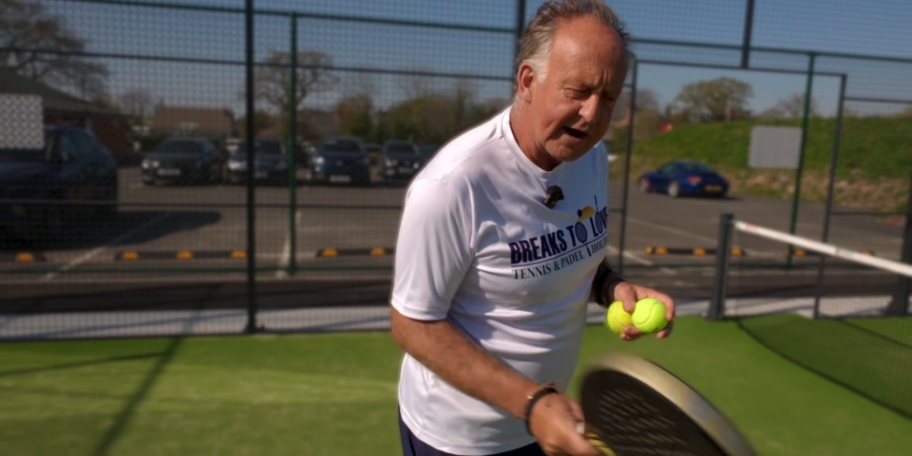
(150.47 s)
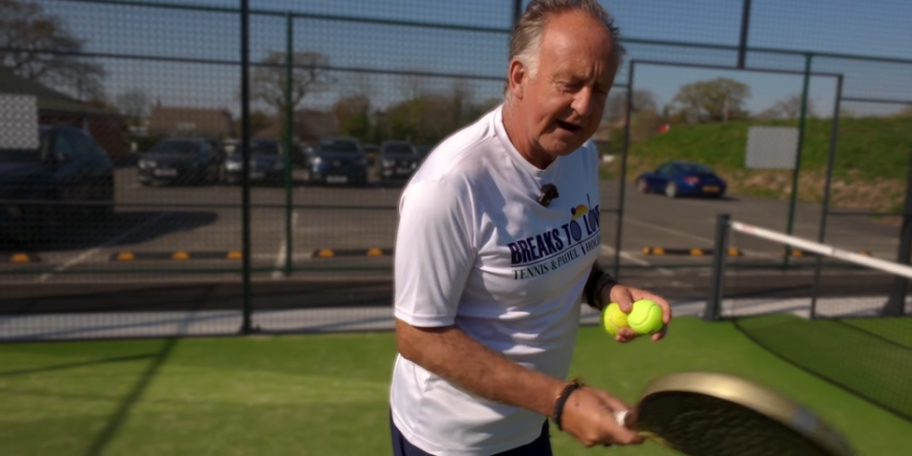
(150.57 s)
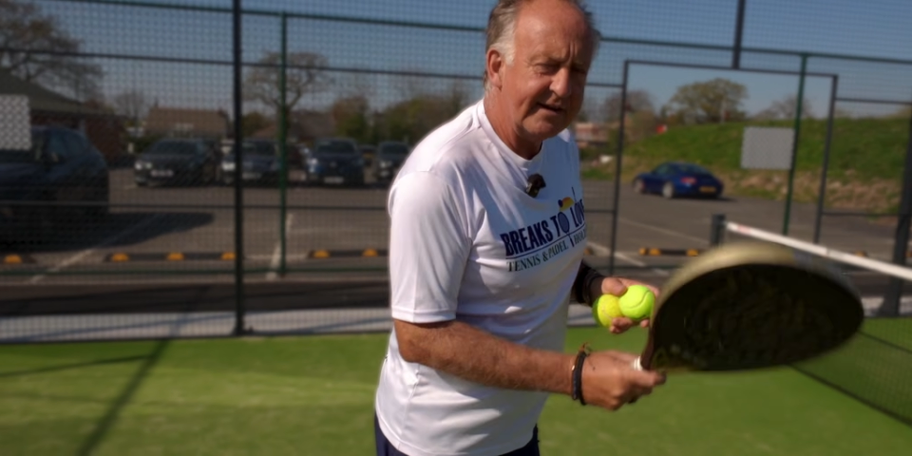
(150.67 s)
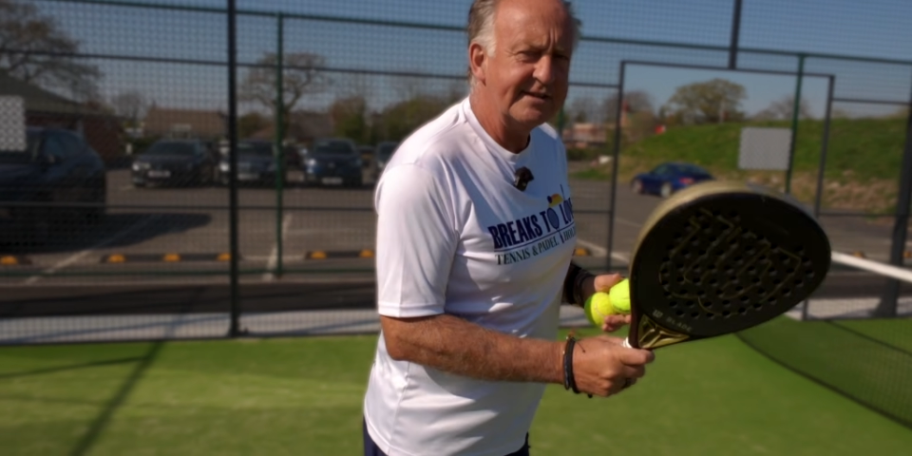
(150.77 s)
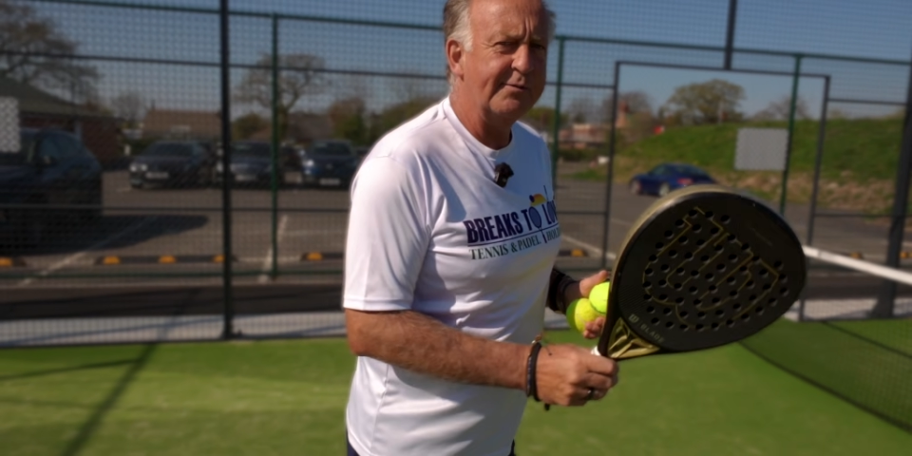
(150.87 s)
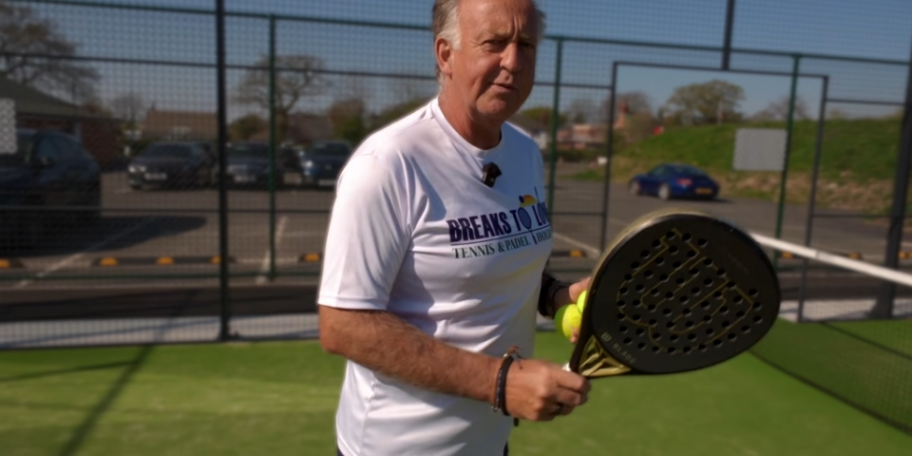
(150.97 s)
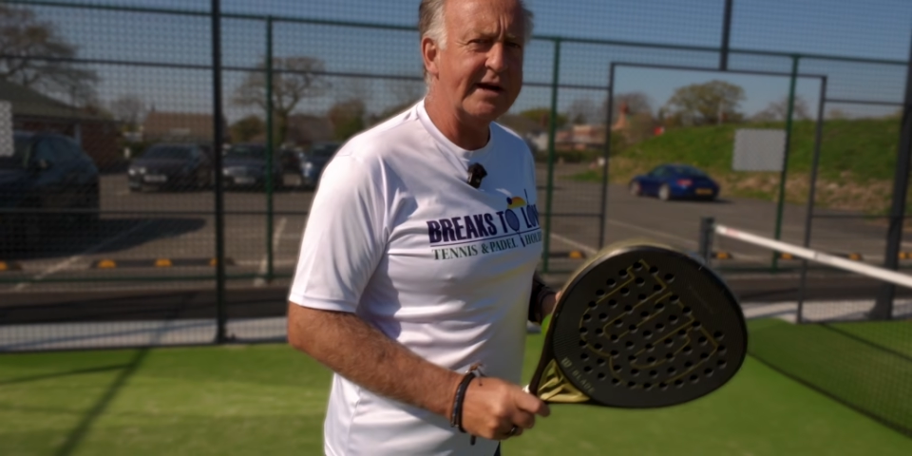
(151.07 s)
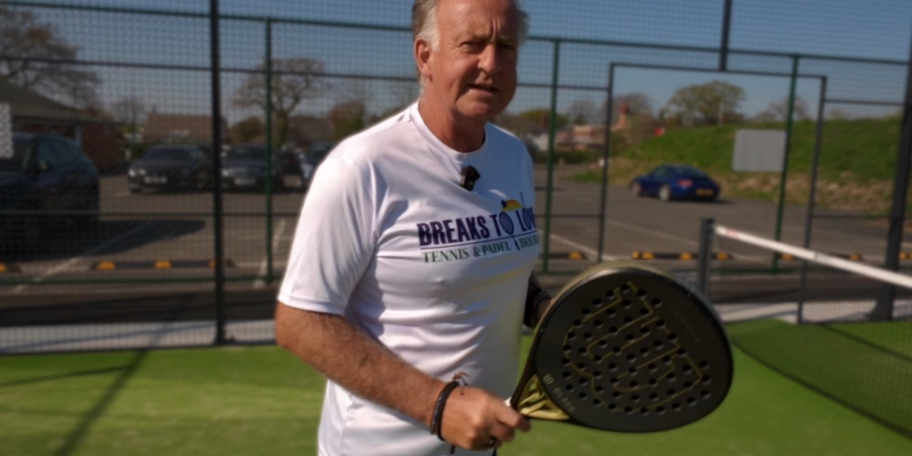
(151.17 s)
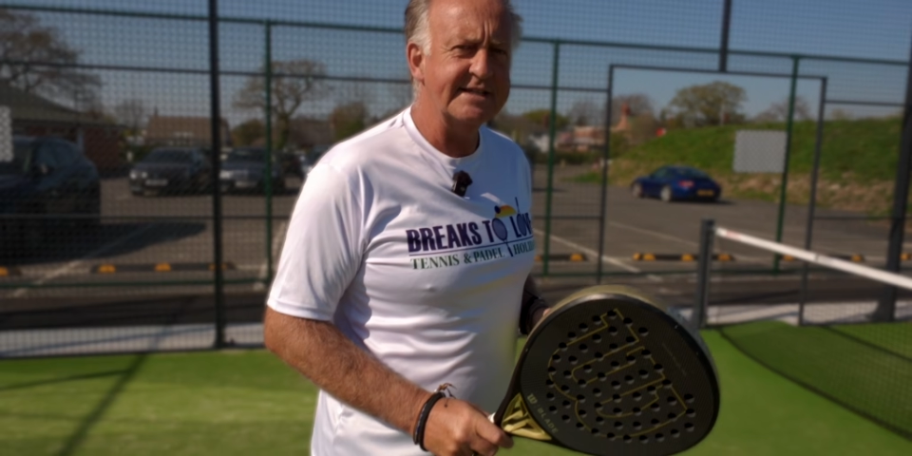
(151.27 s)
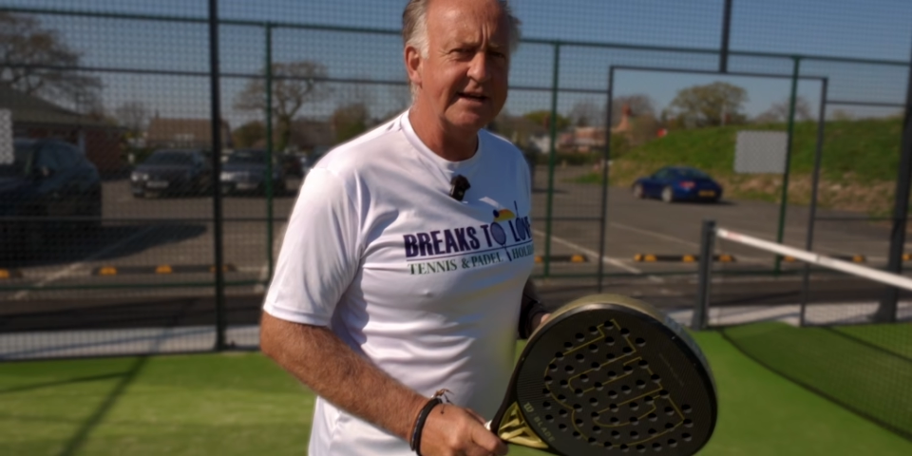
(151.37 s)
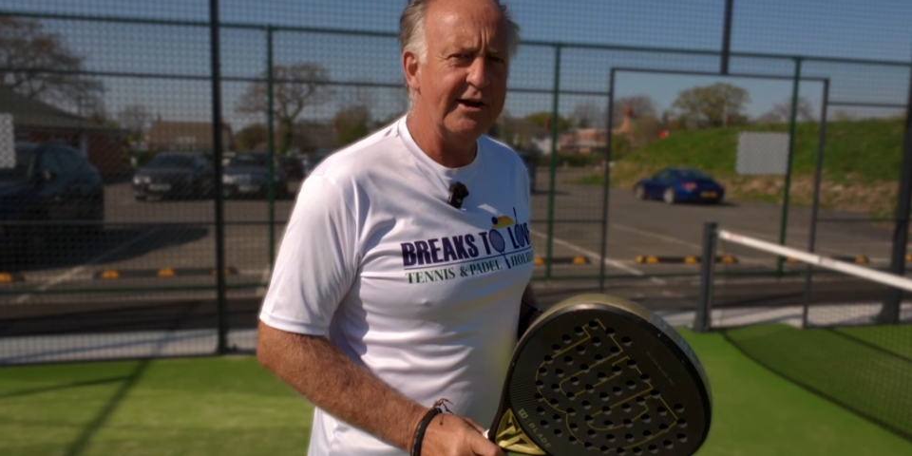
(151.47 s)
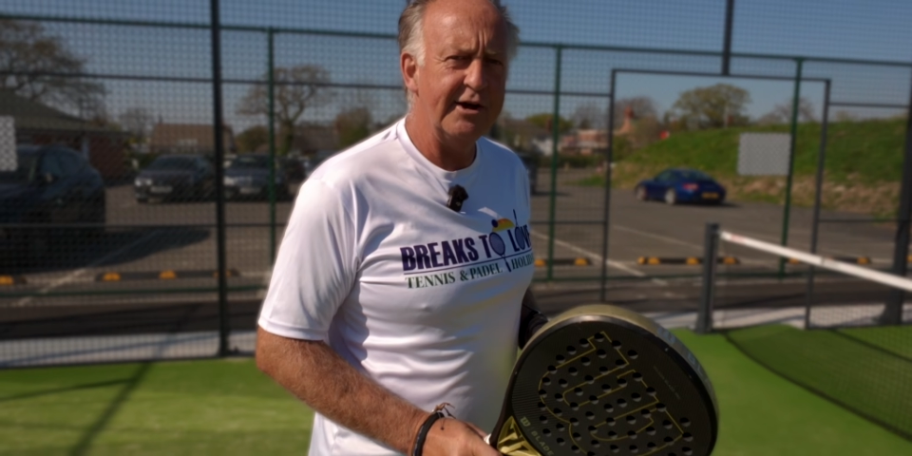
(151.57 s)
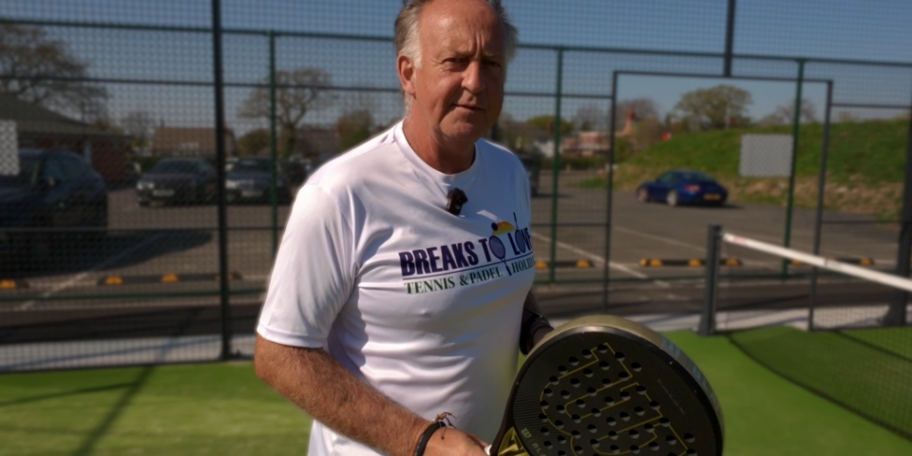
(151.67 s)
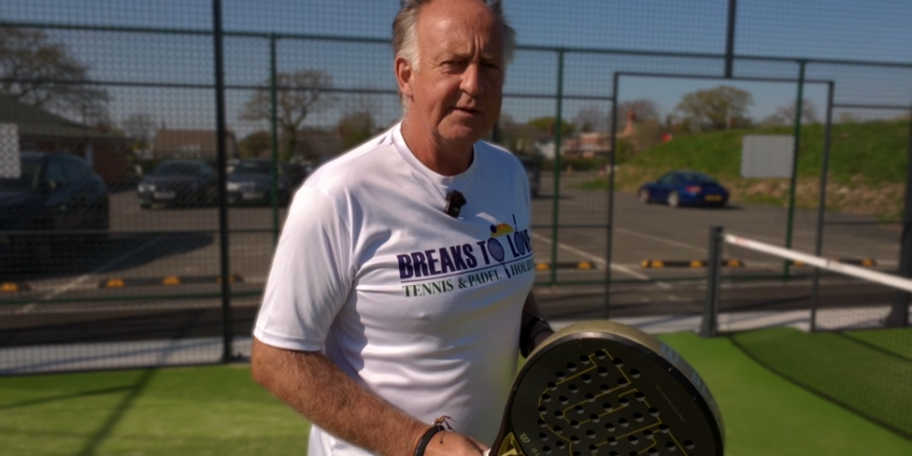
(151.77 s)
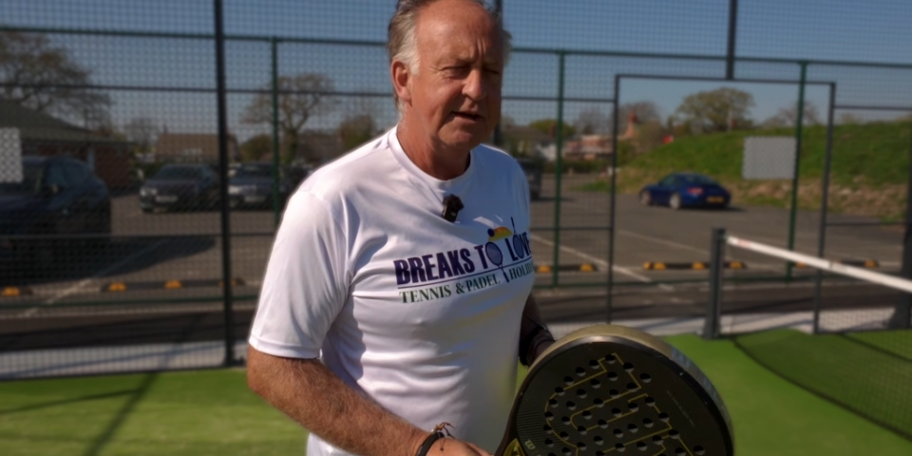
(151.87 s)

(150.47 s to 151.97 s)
unless you practice a lot